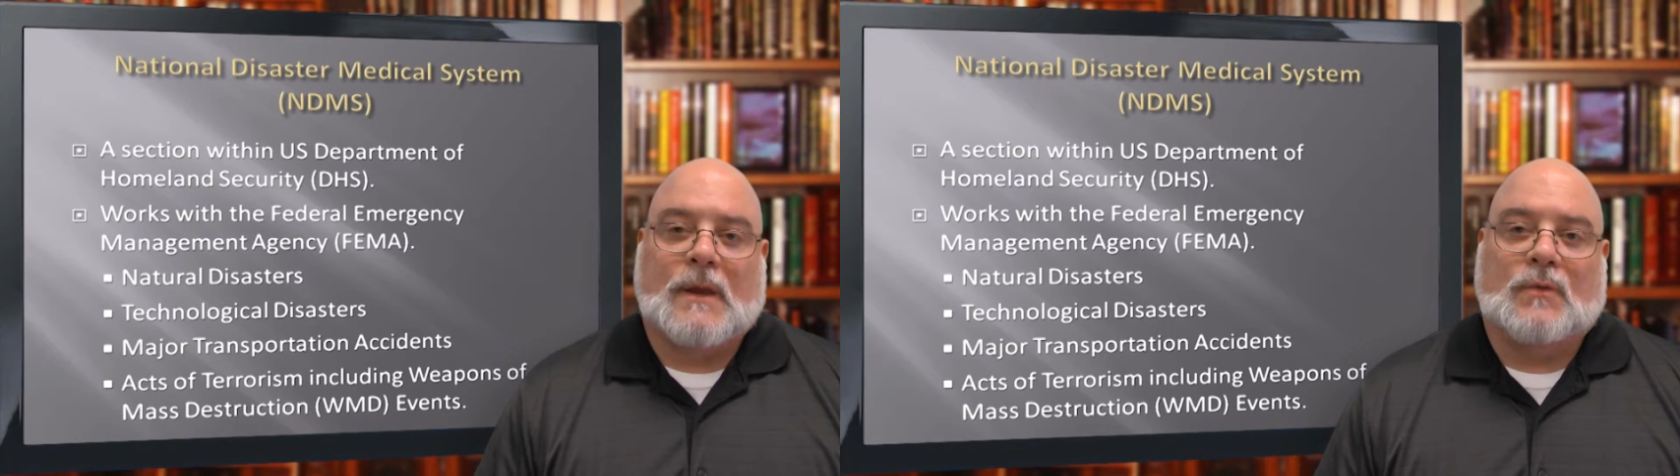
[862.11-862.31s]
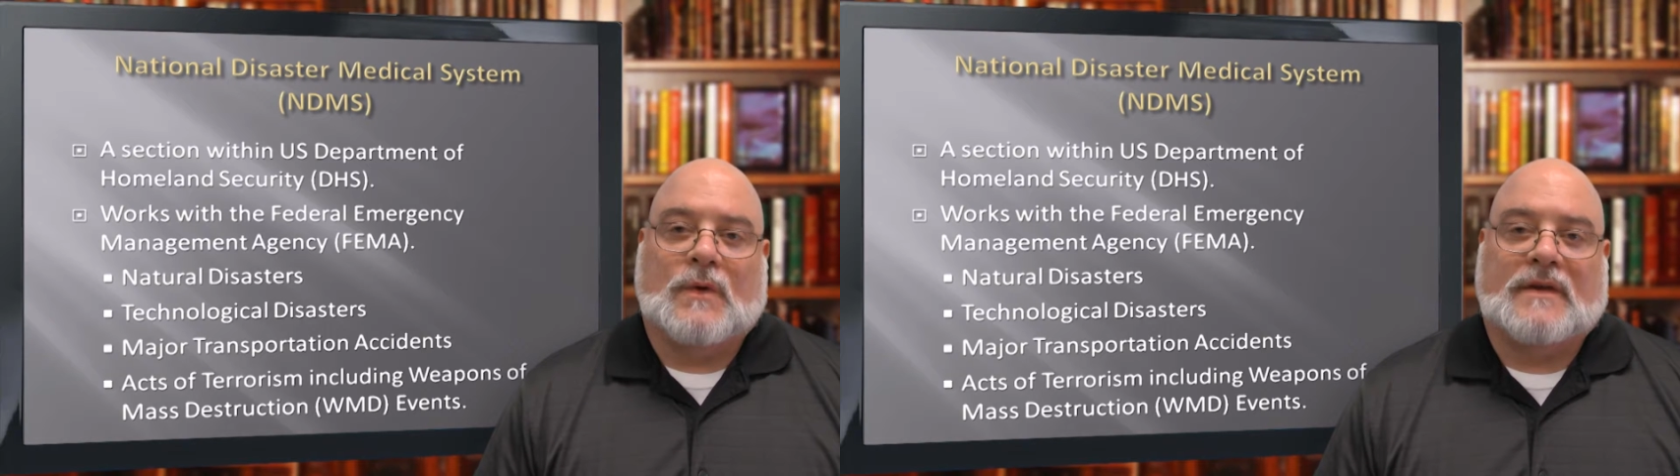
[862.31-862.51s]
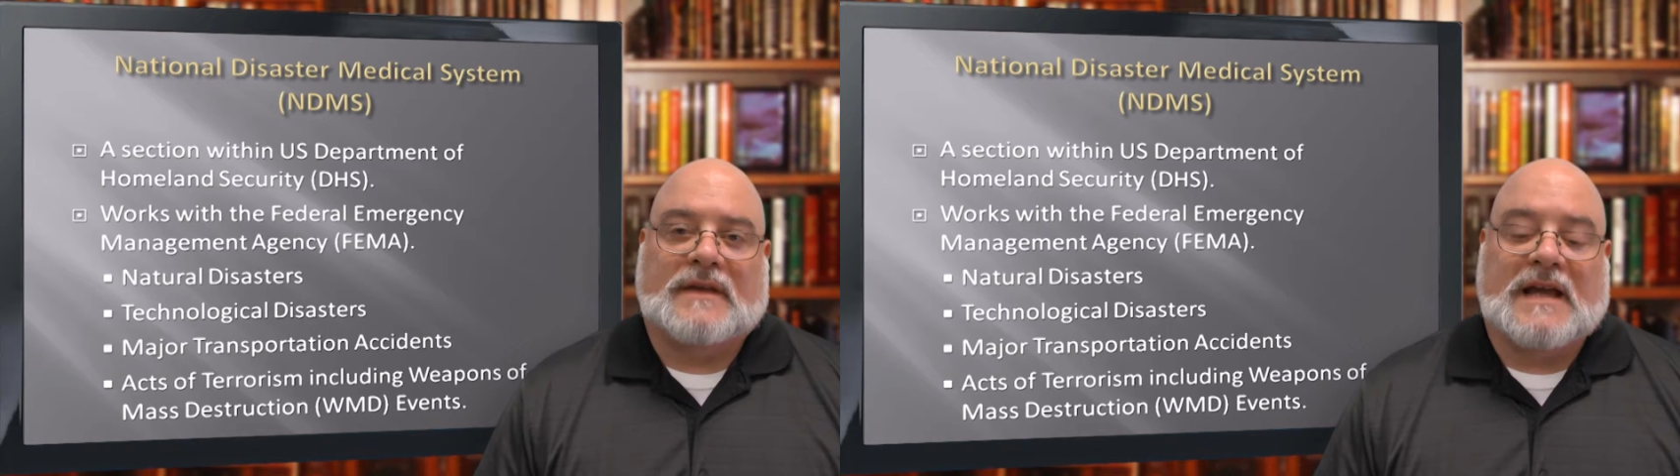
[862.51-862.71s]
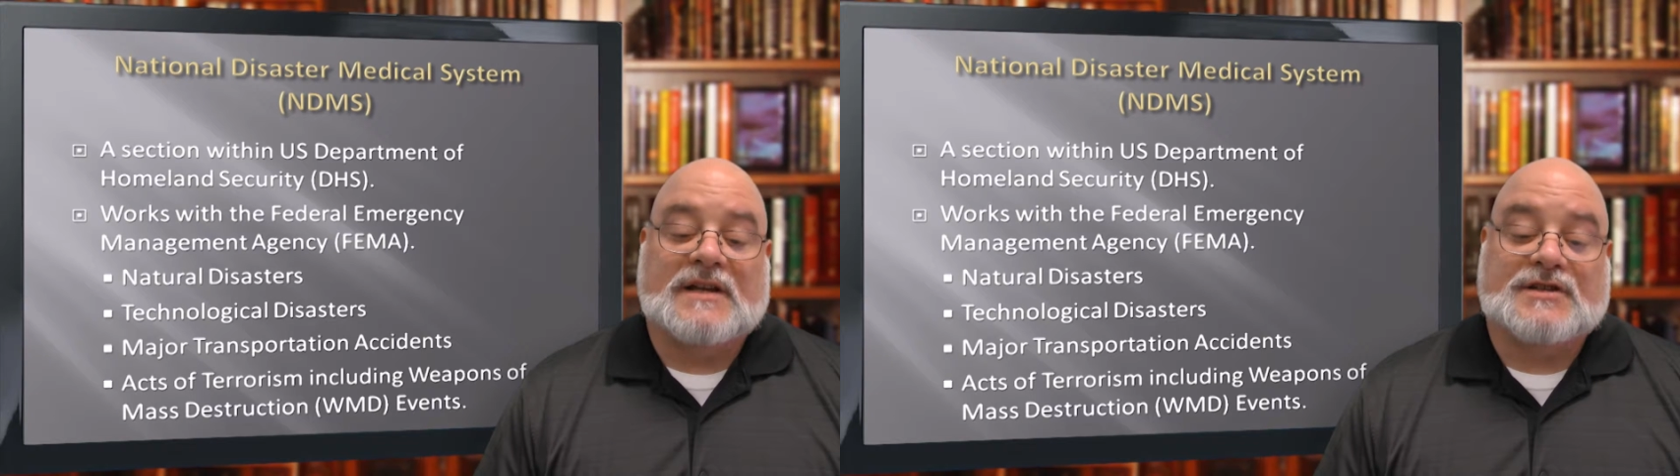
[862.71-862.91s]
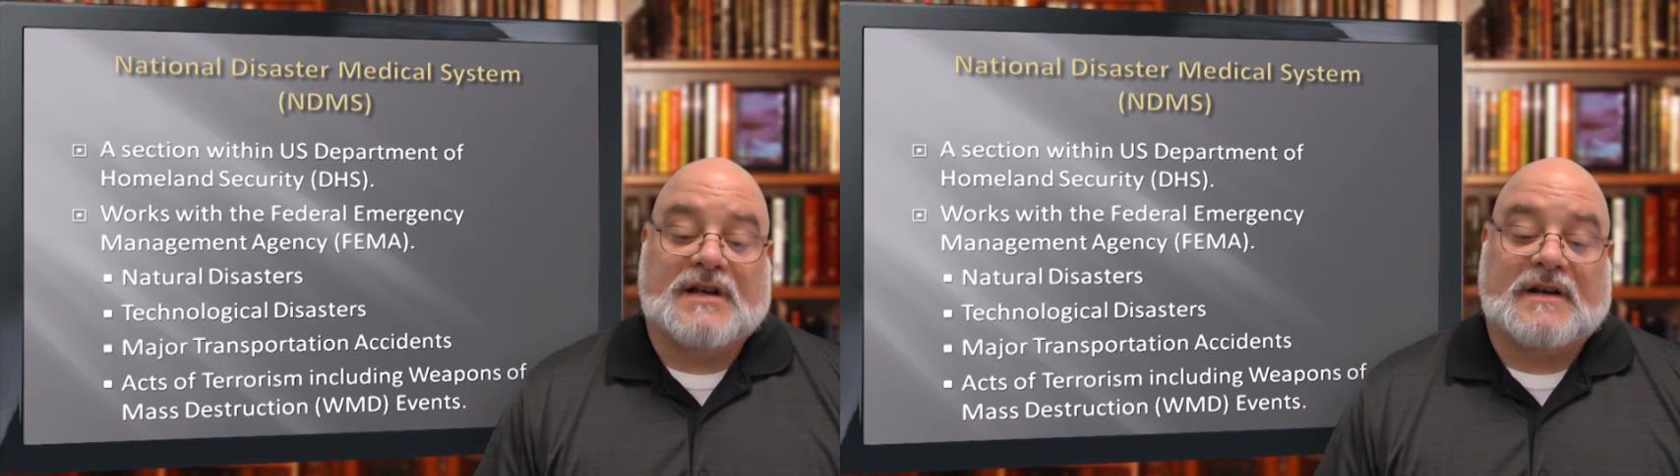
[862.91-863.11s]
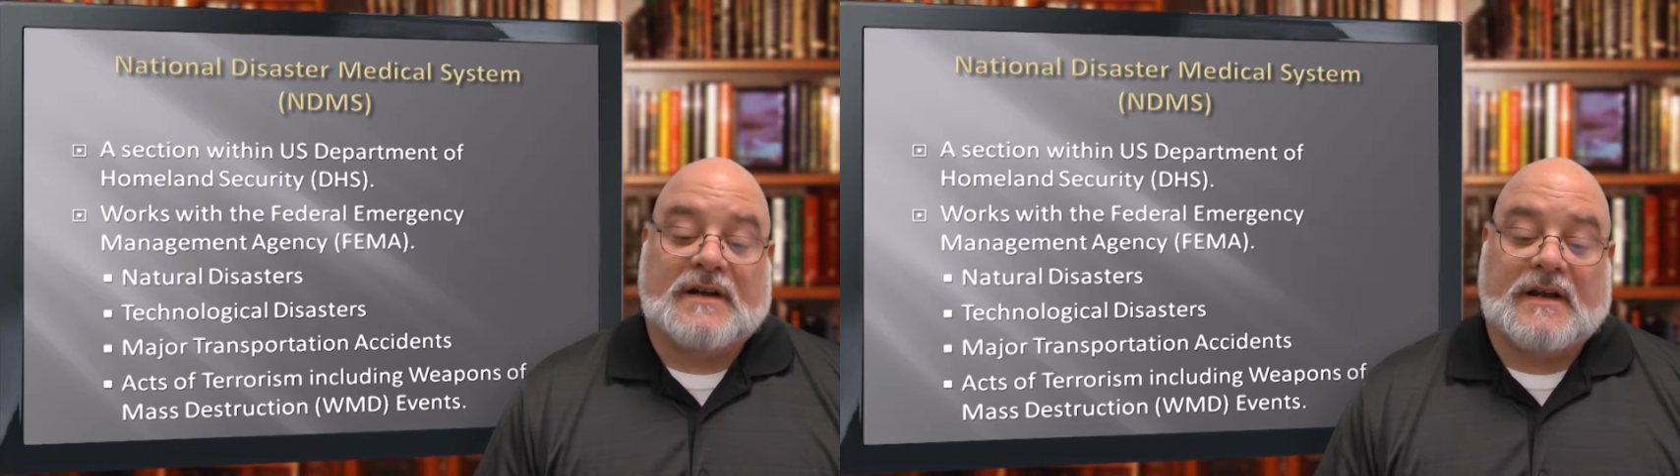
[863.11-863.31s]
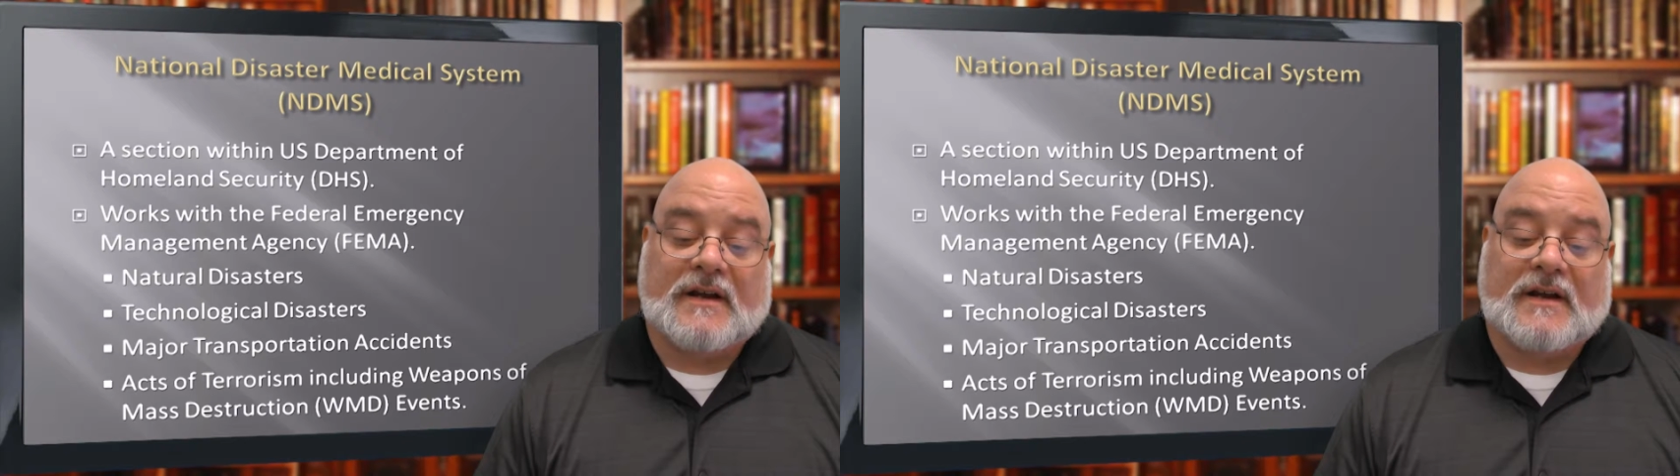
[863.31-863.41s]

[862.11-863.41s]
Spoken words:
when the Asiana